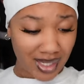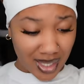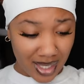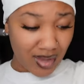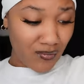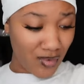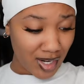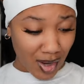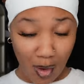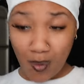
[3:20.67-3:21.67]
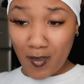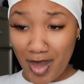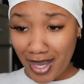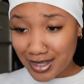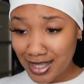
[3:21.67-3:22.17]
He a freak, ho,
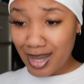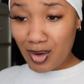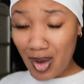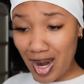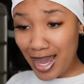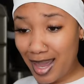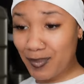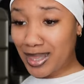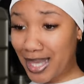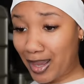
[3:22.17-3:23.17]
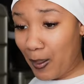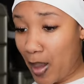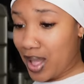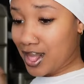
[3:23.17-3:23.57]
man down, call it ambulance.